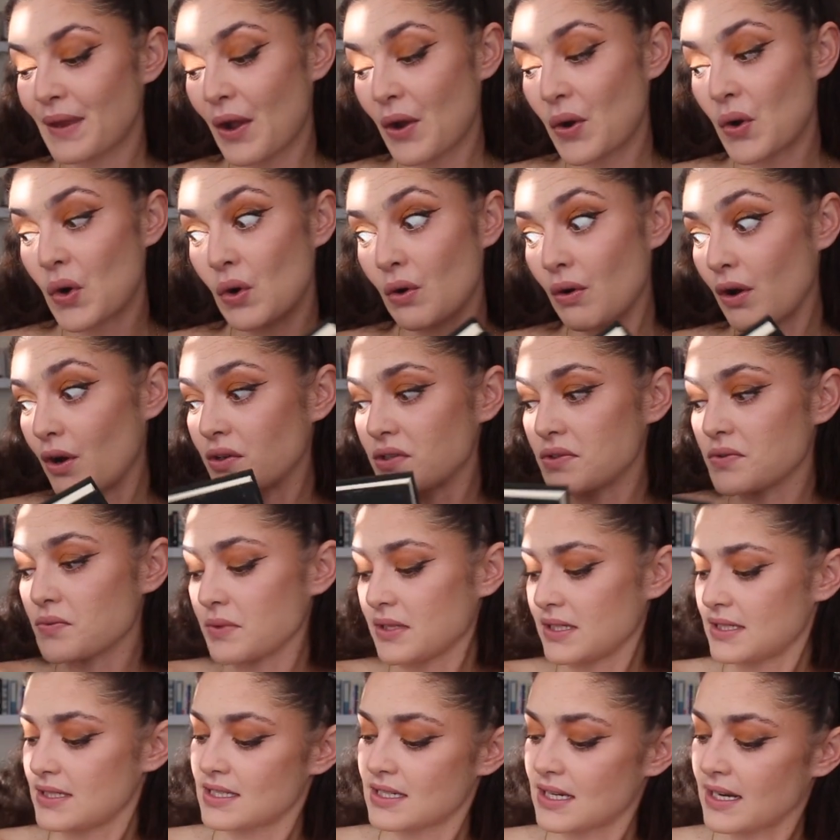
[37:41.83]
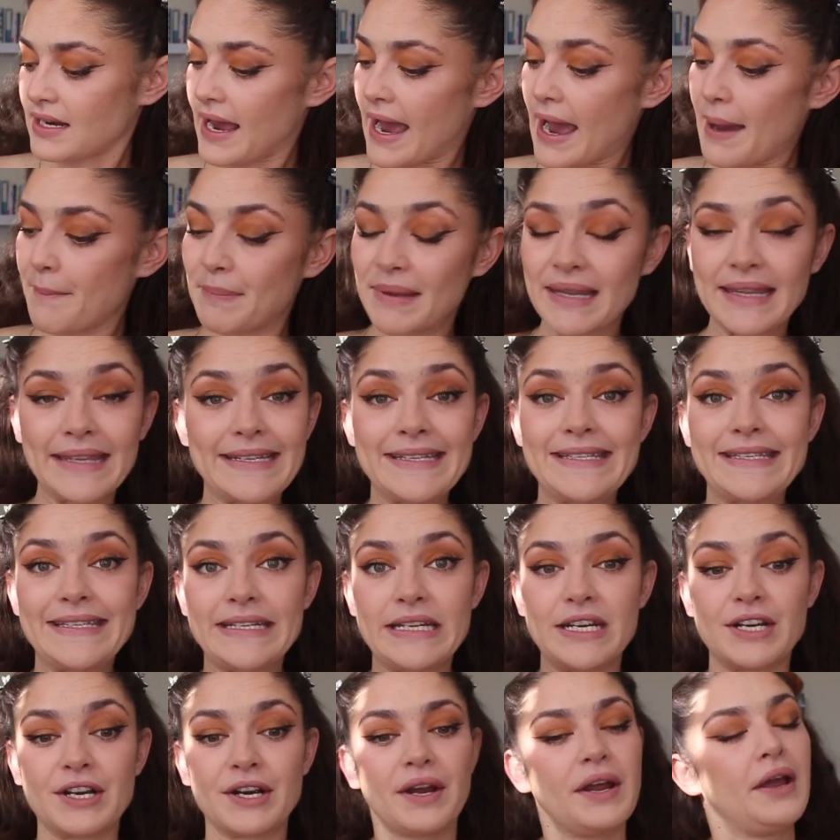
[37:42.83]
Who knows what's gonna happen this
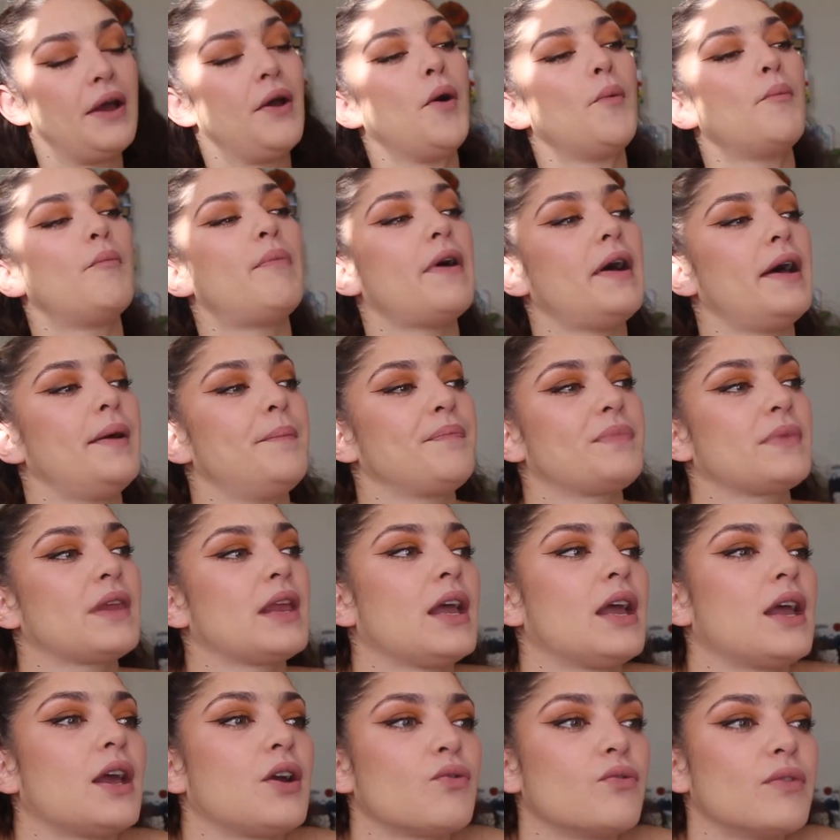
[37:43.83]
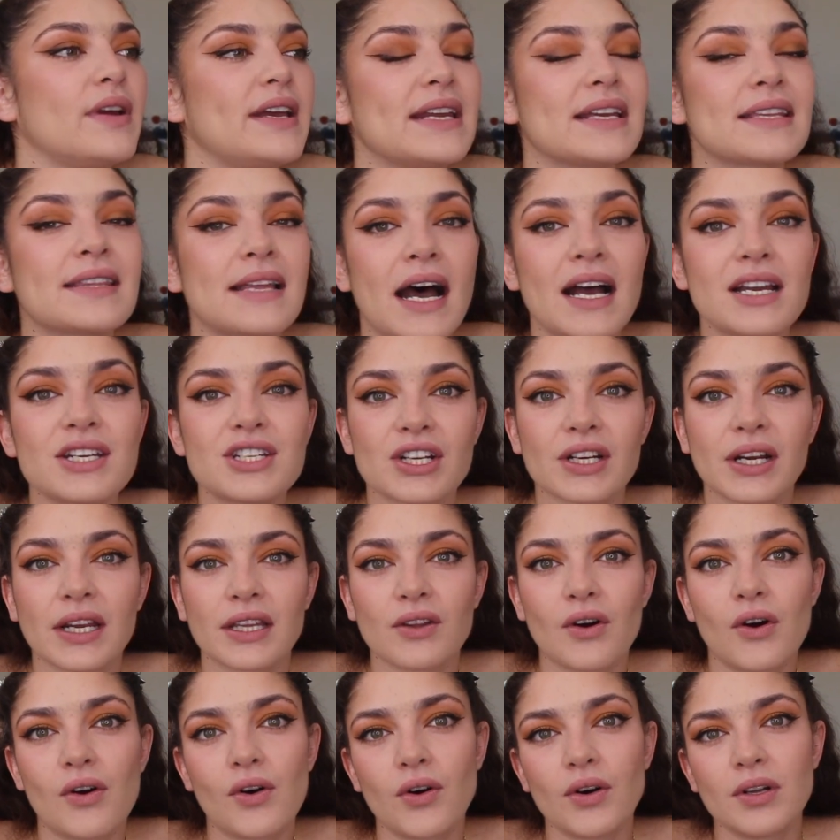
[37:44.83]
year, but reading that during
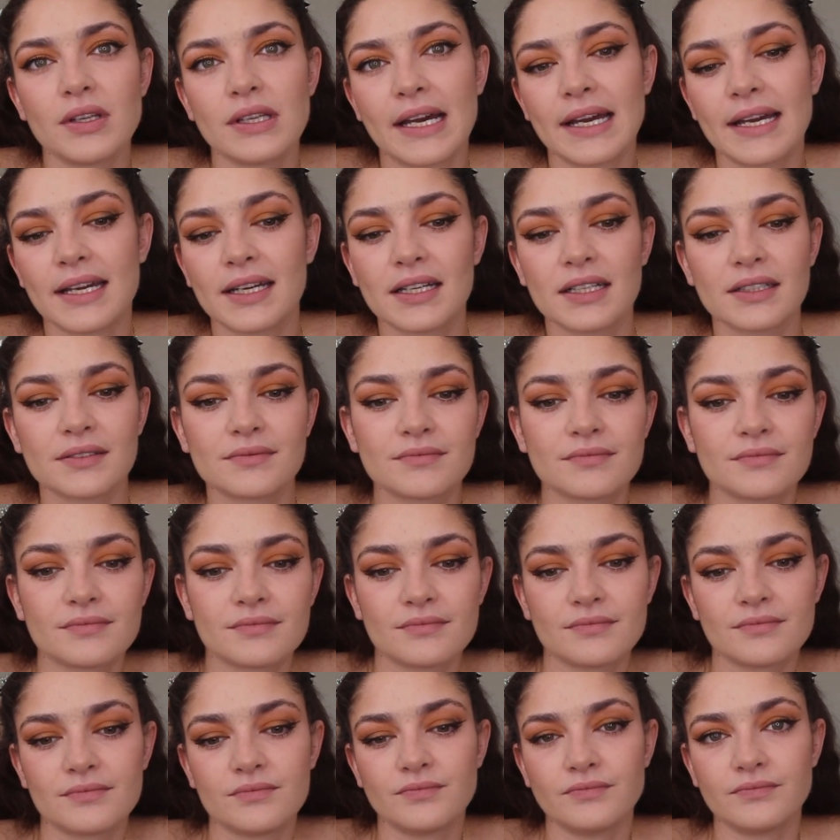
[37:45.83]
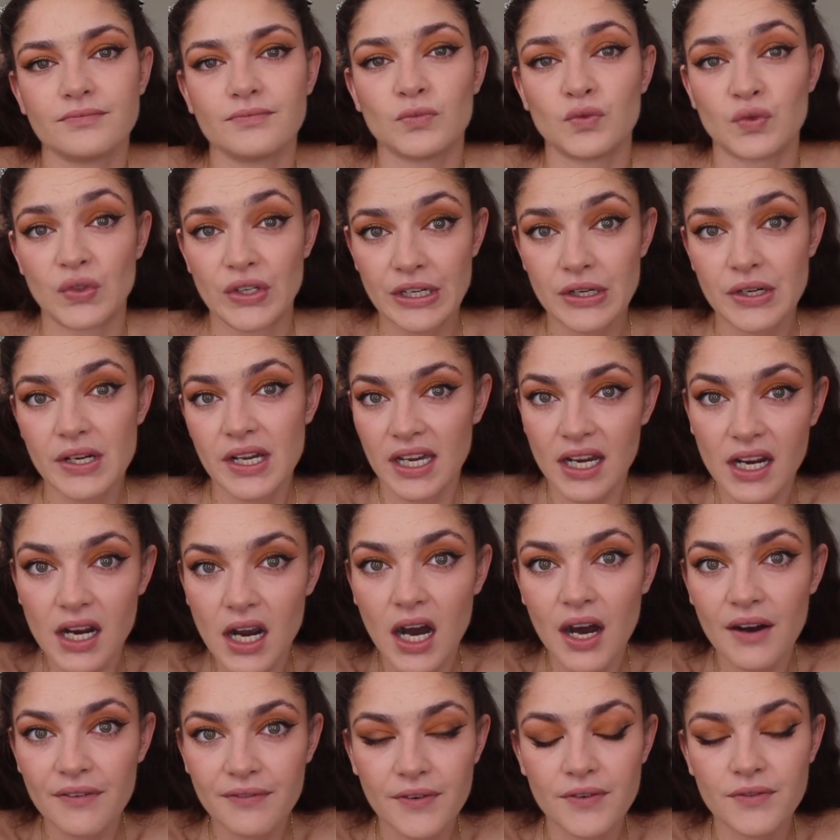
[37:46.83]
the whole like real
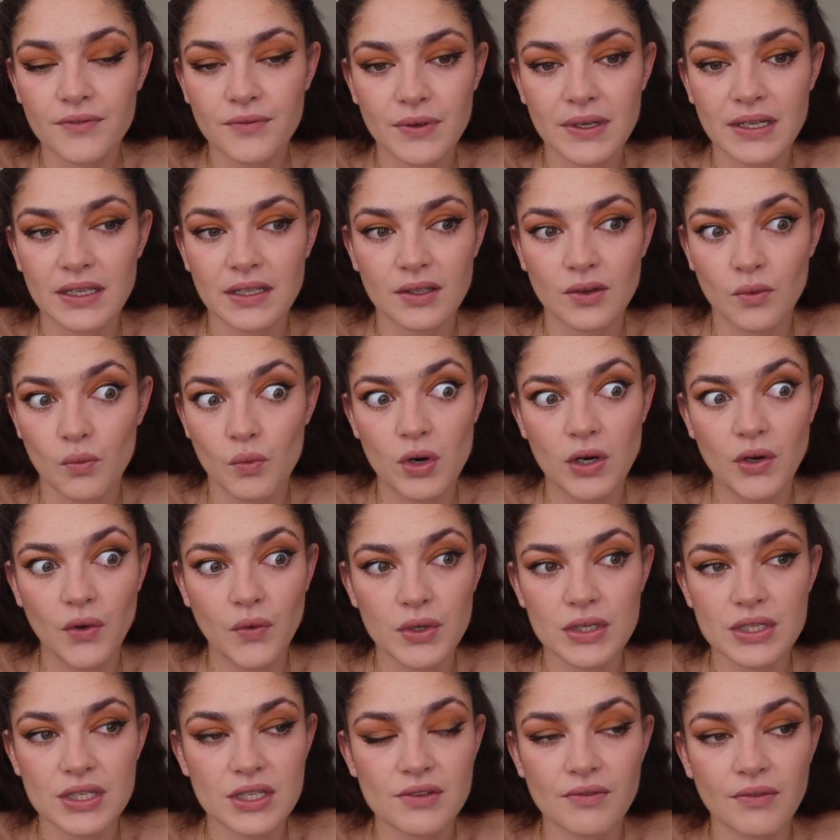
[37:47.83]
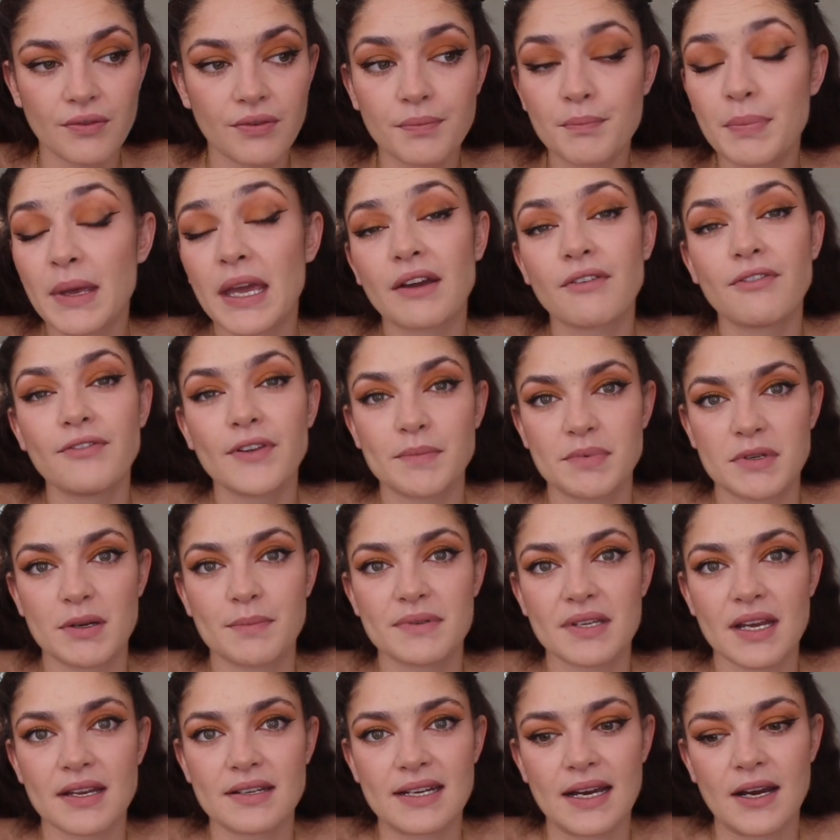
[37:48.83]
kickoff of when the world was being flipped
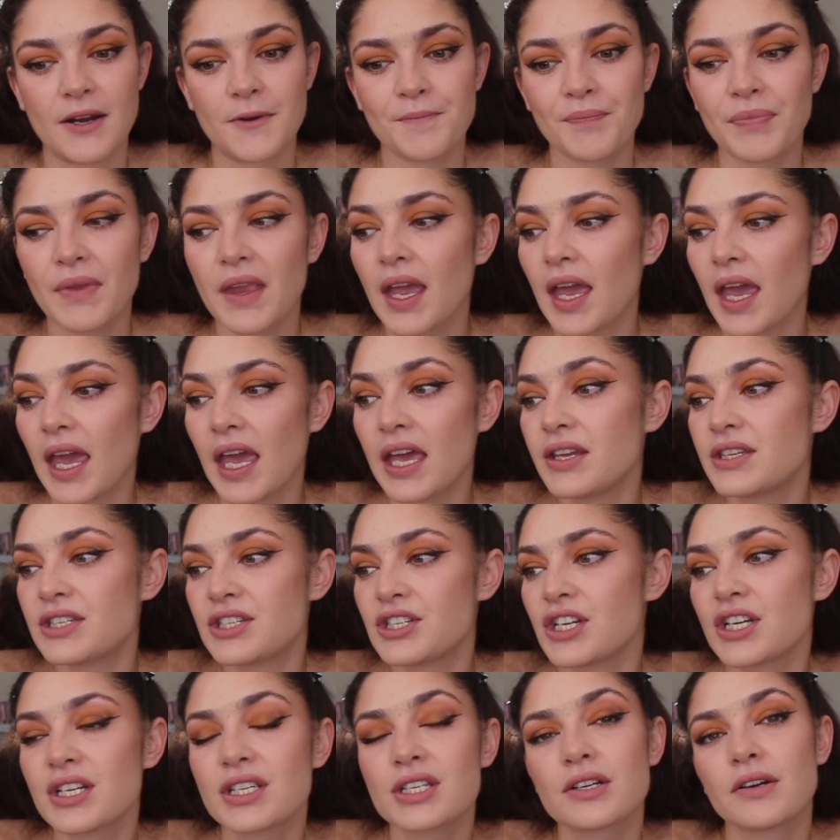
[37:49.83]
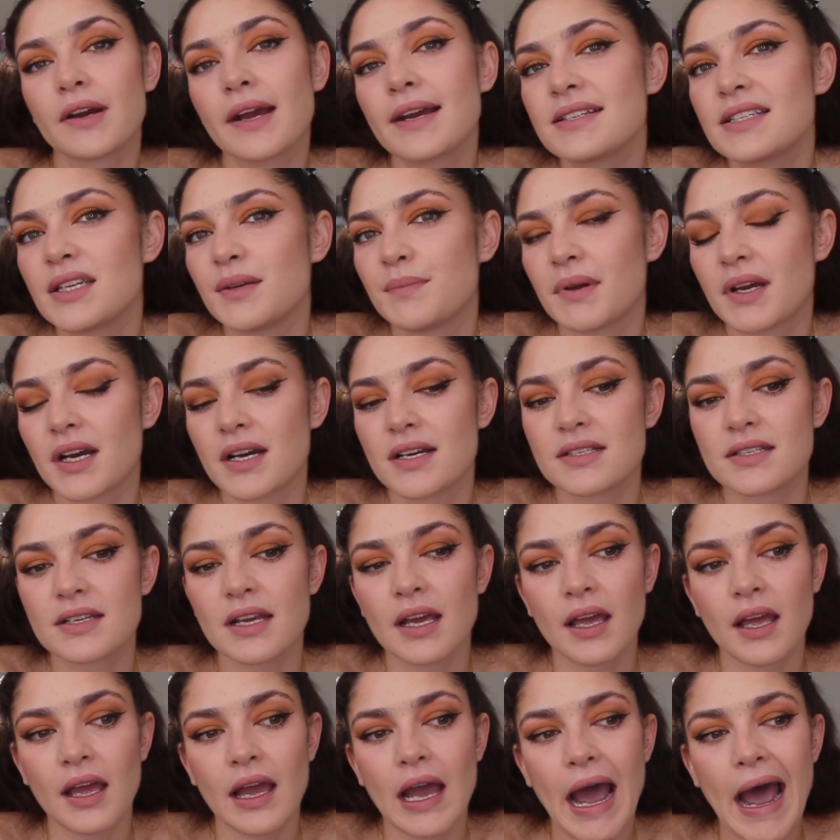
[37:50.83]
upside down, it's just crazy because
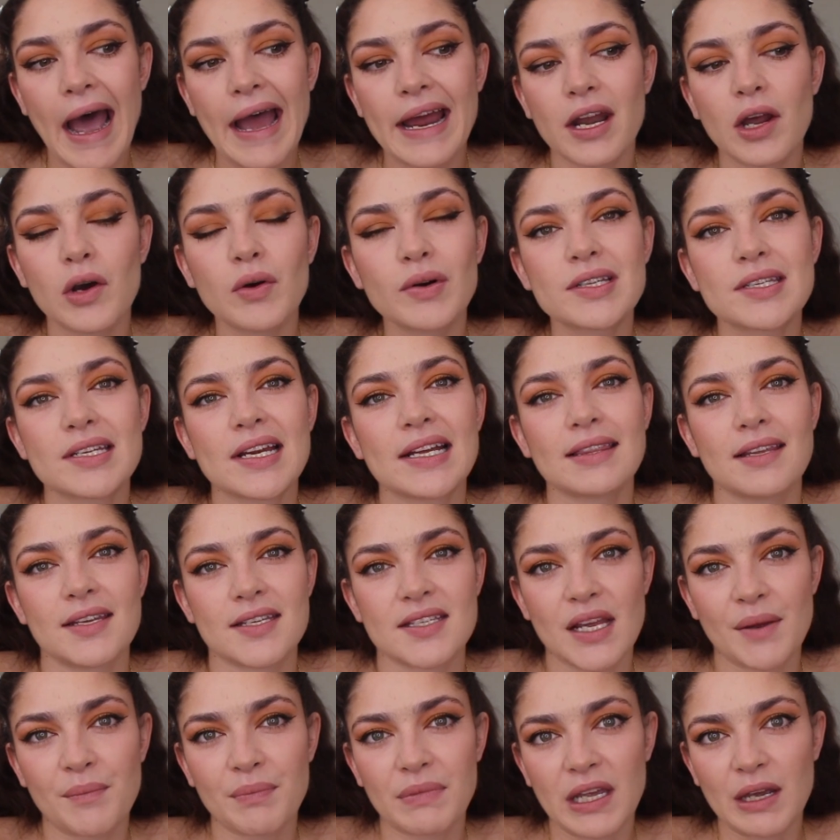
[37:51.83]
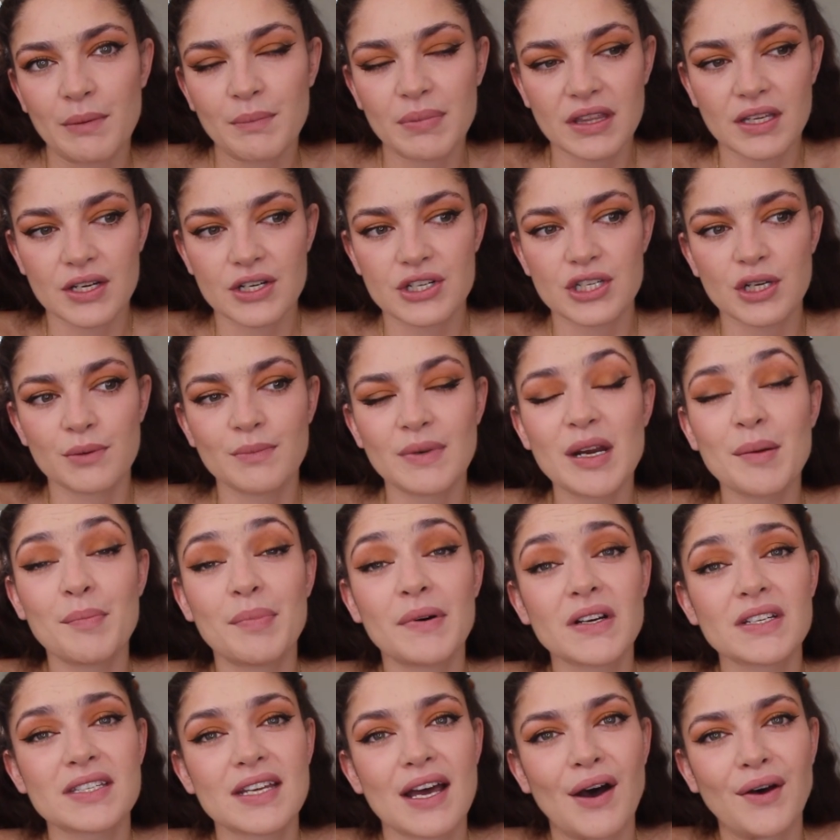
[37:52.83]
I know it's not the same thing, but there's so many
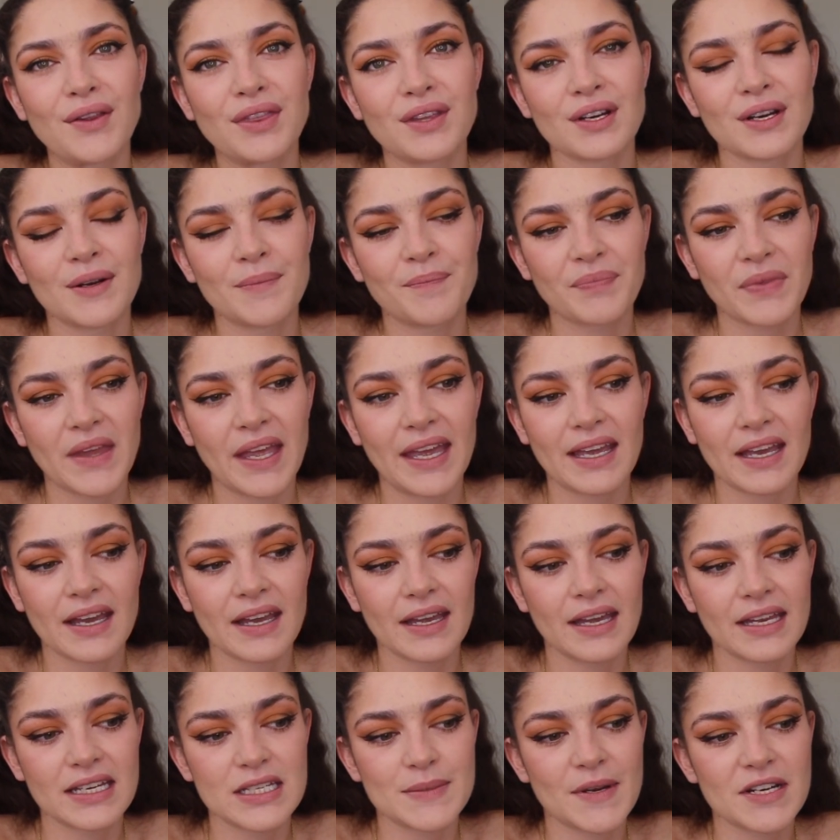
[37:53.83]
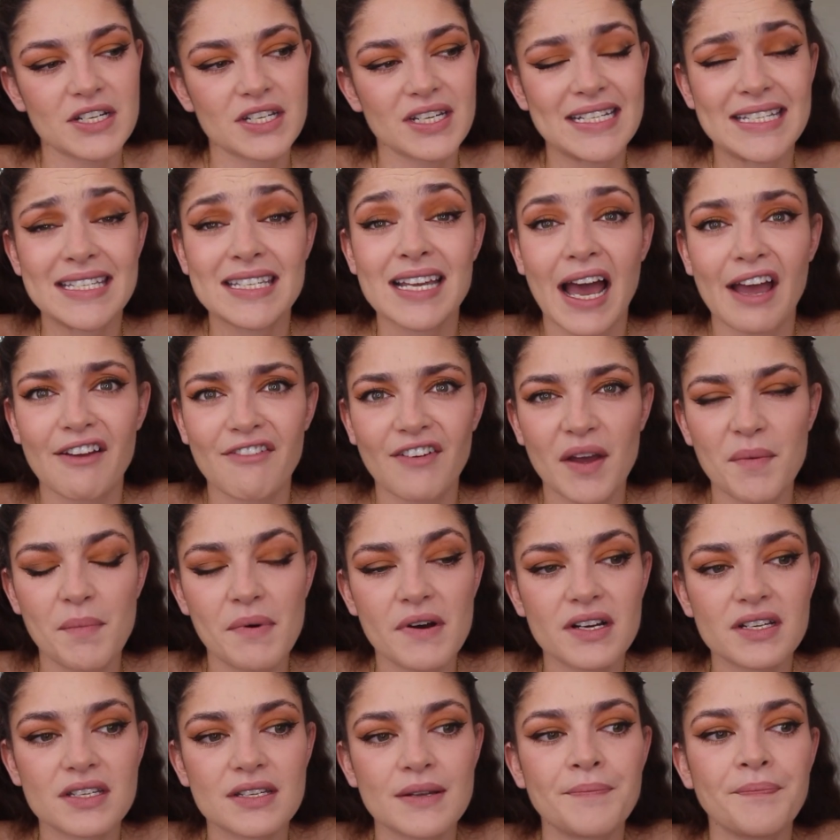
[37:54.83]
books out there, like especially sci-fi
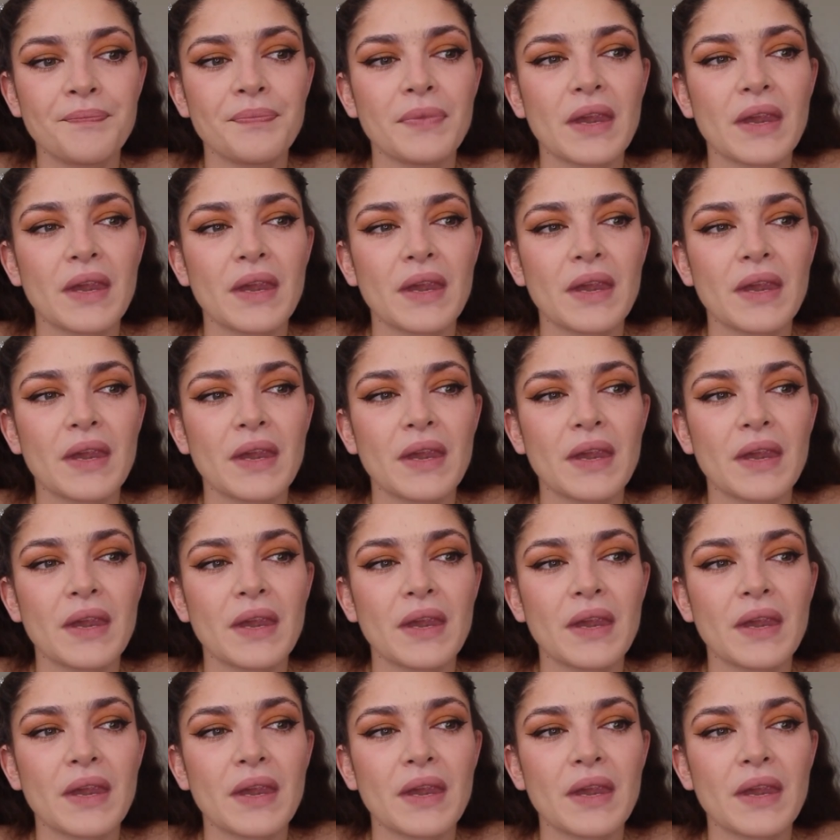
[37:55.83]
books